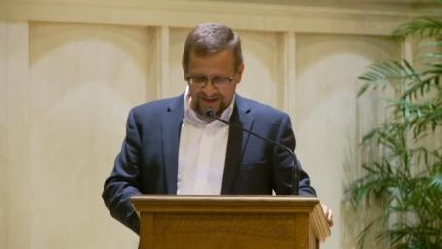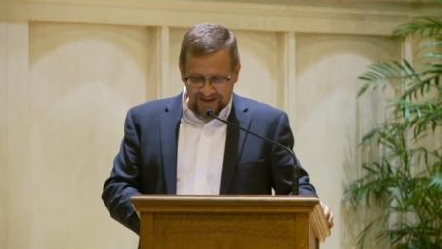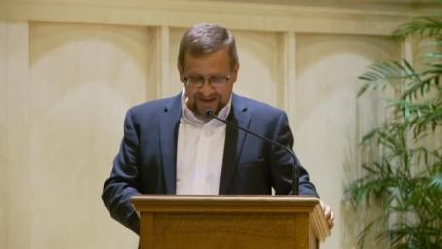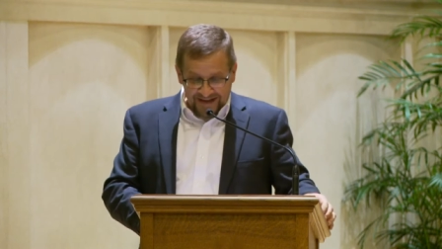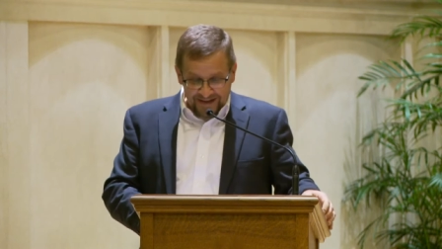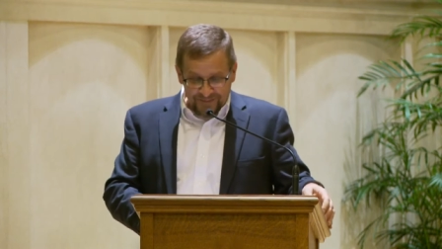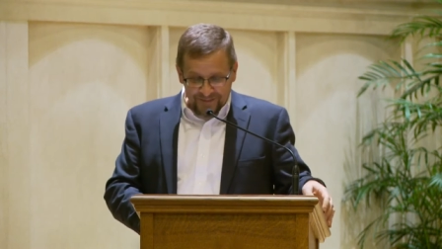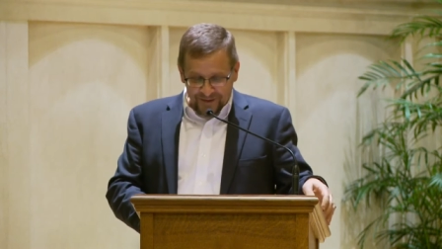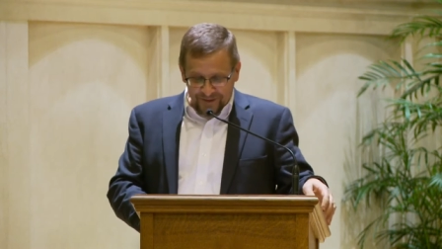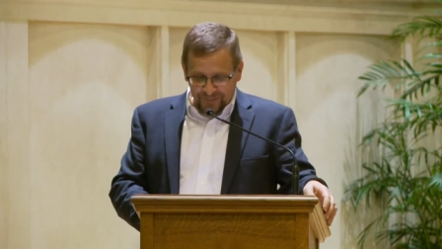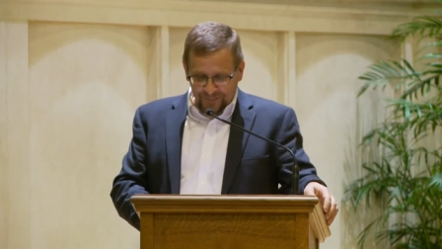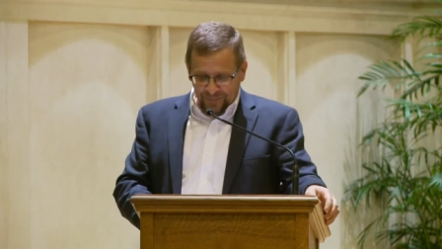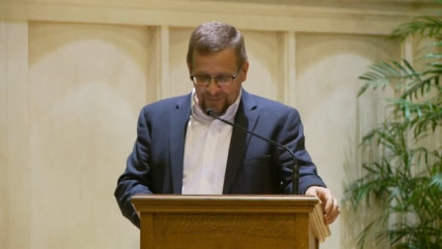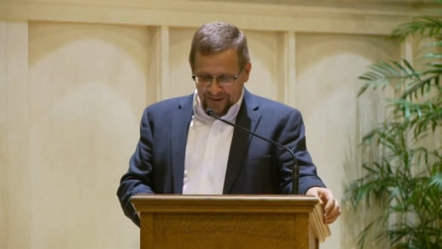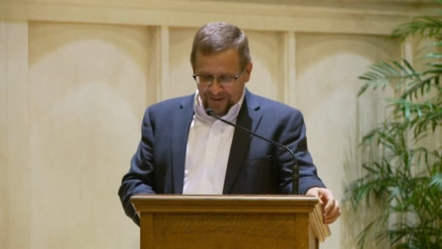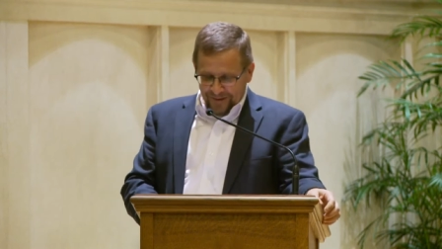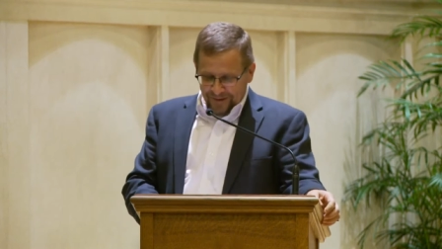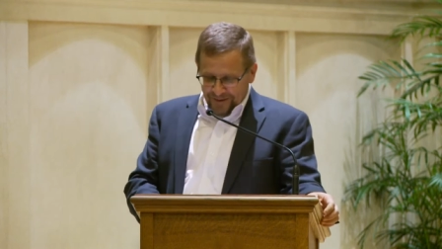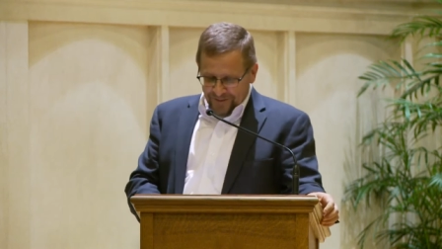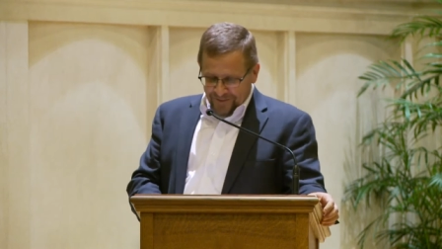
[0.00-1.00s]
I'm as
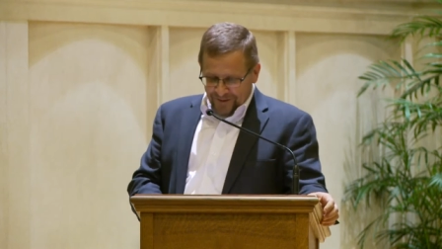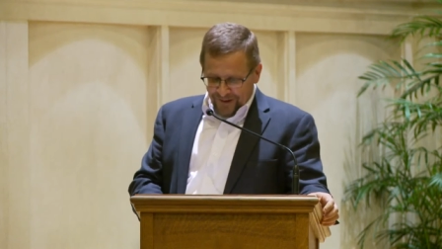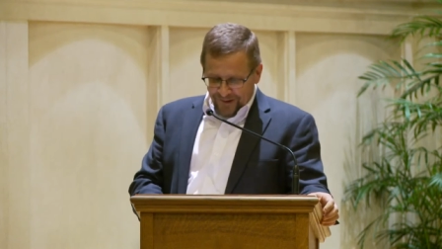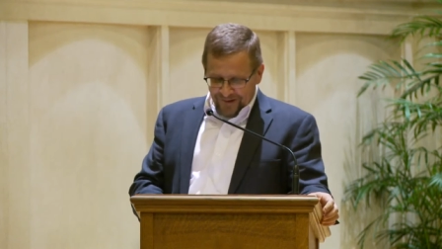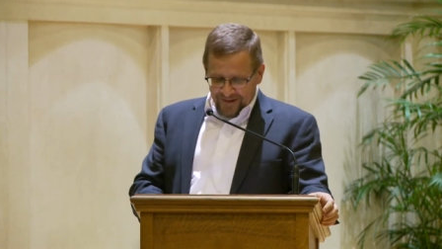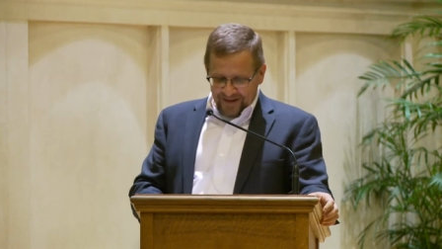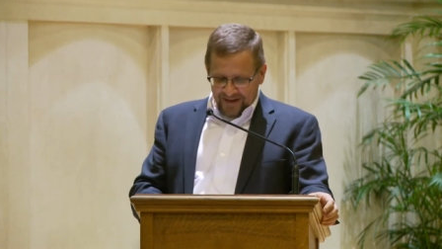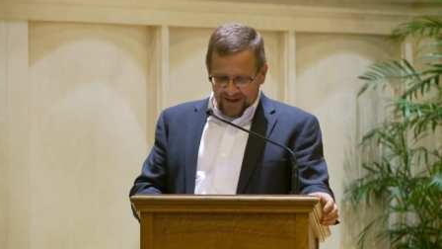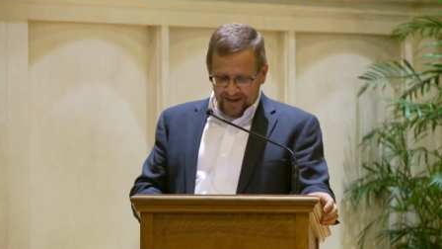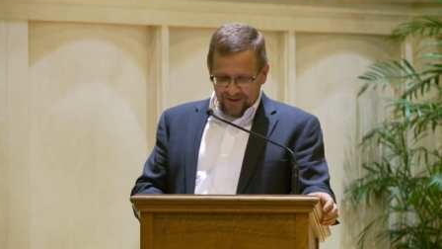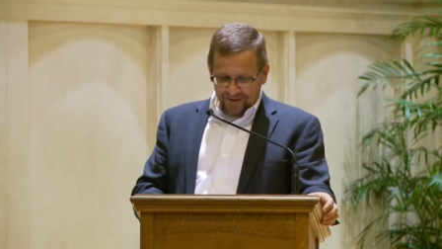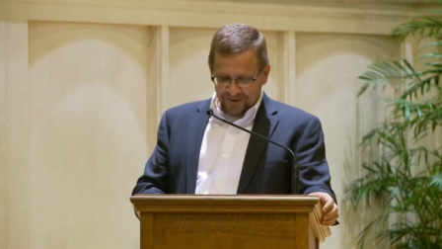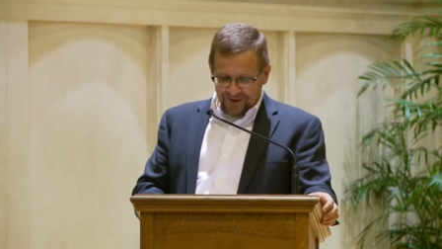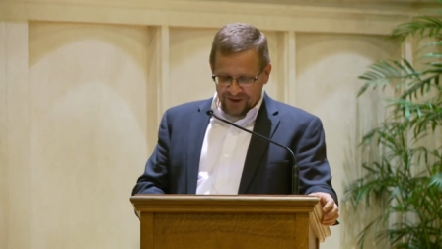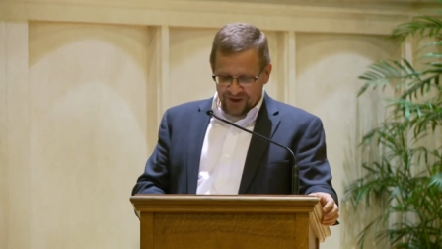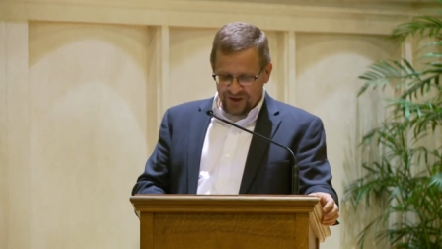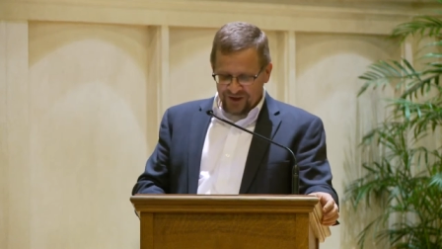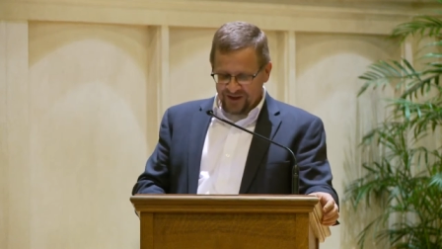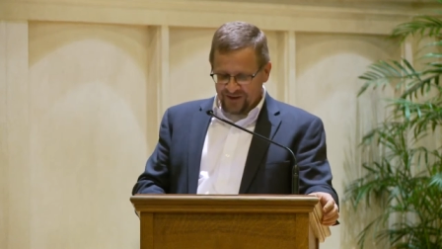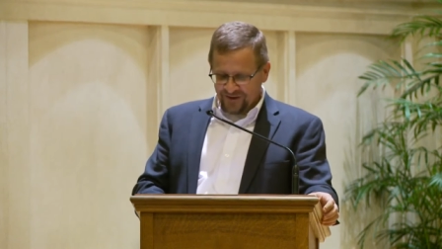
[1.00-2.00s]
proud of knowing how to
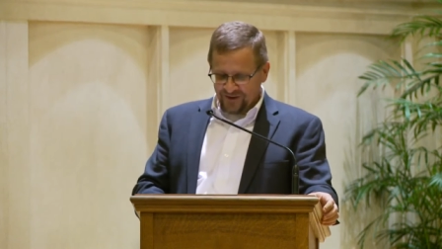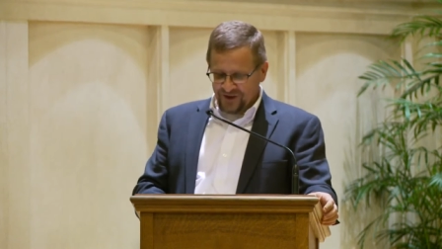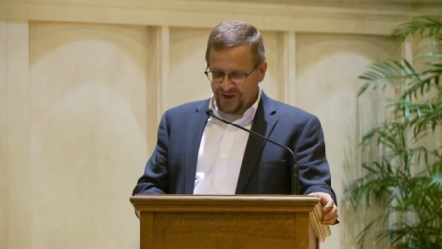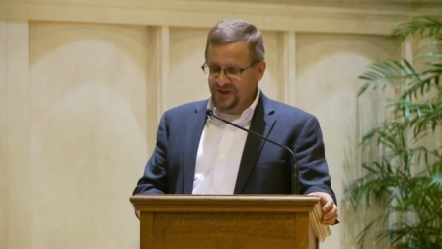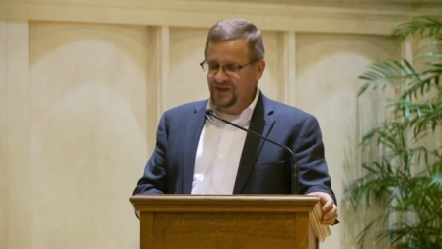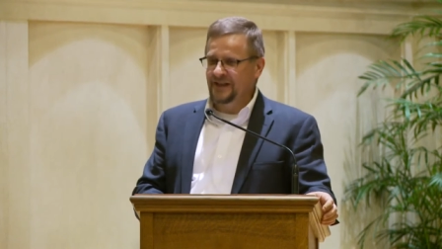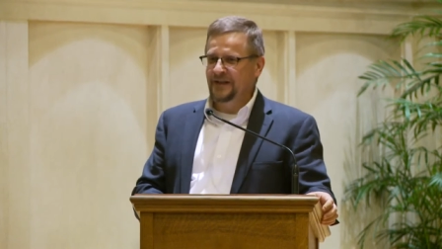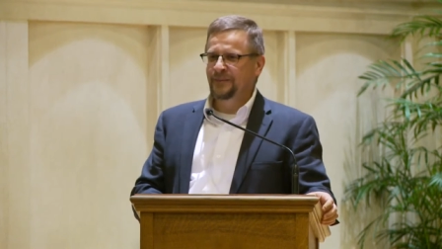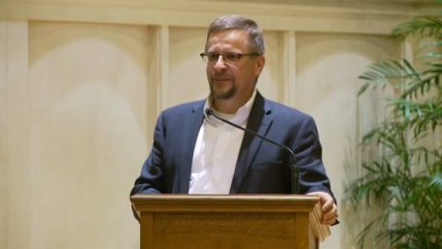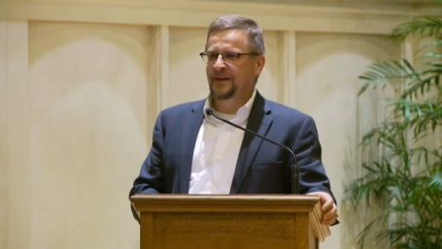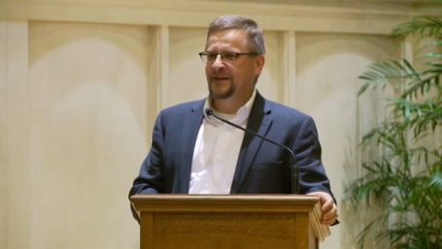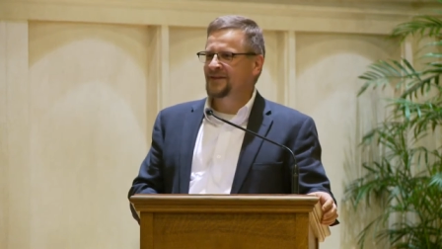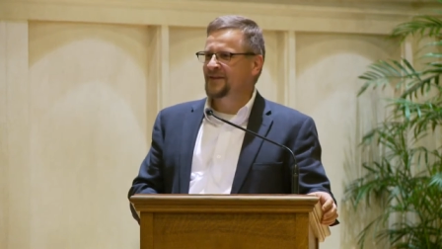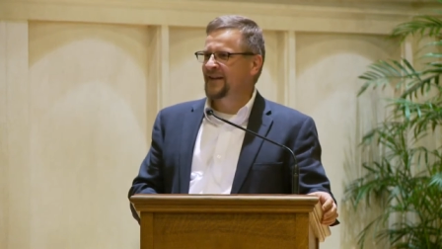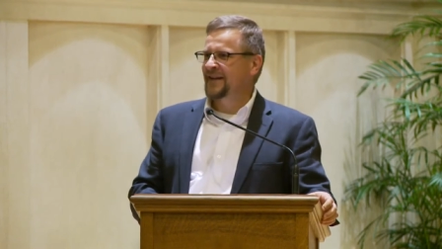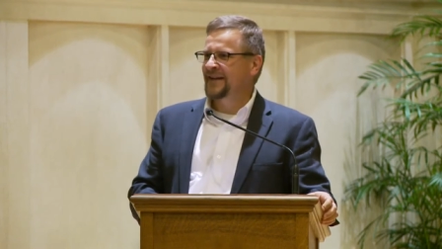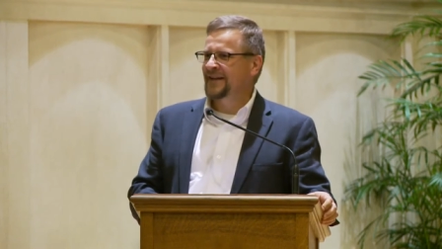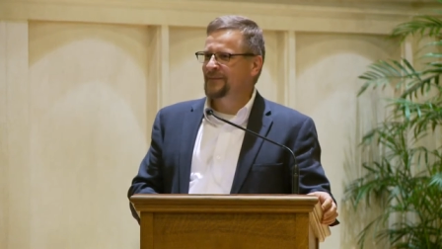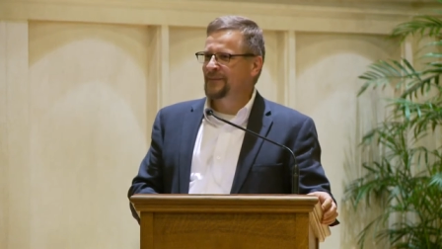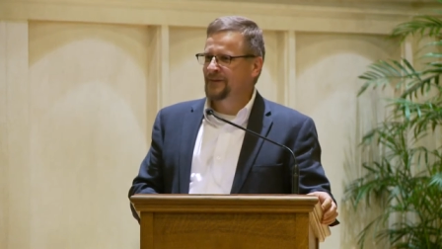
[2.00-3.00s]
shear sheep as
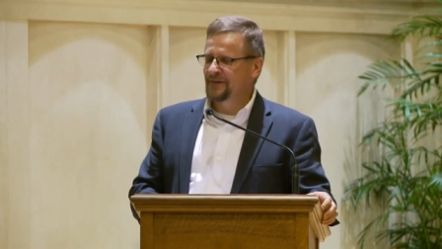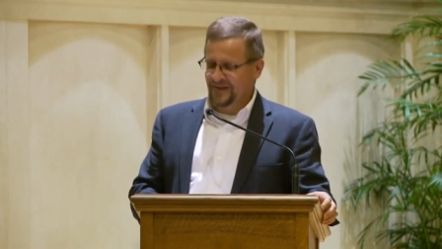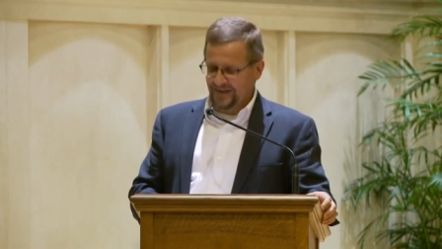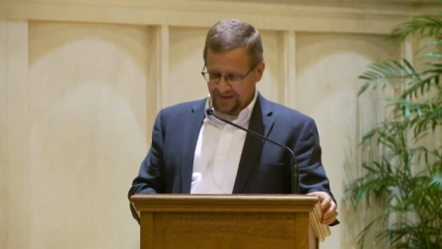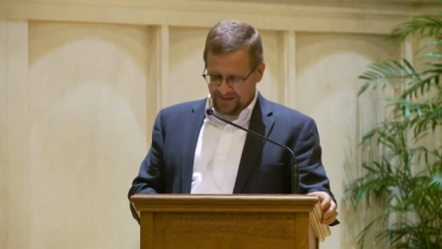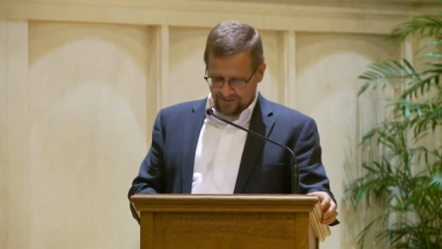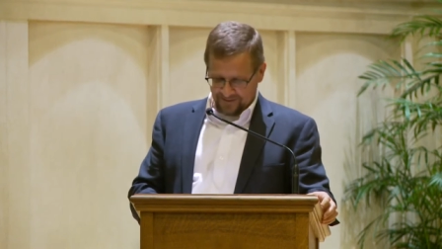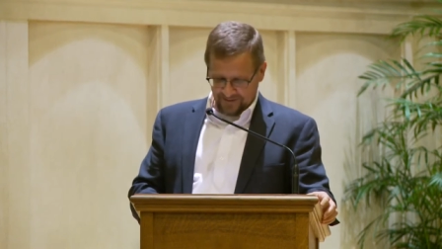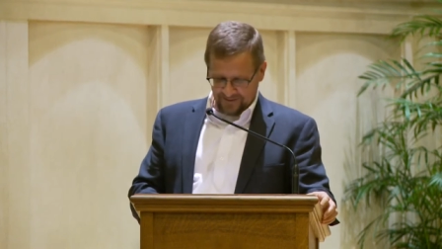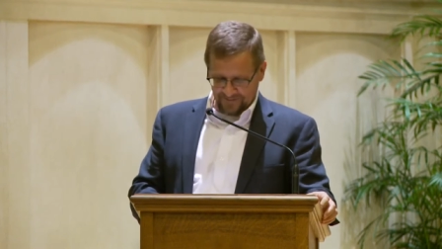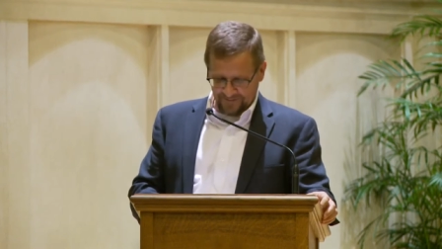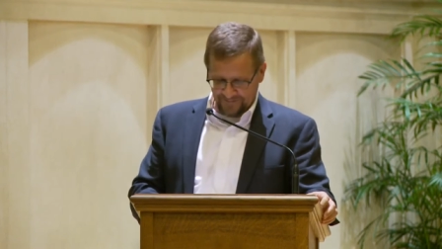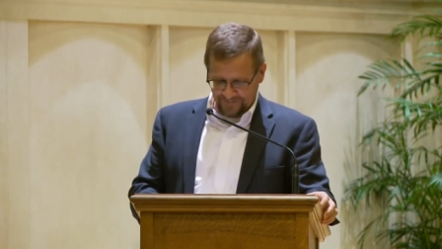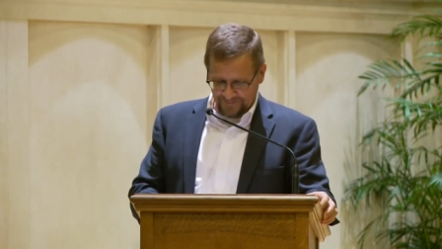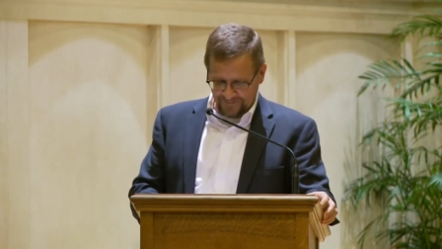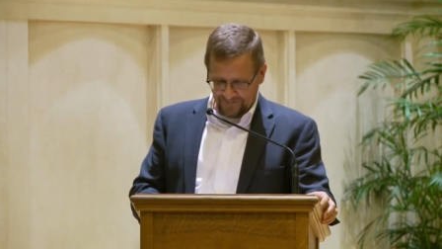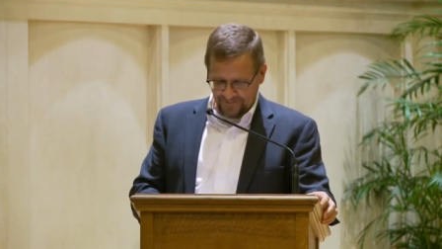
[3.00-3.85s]
I am of anything?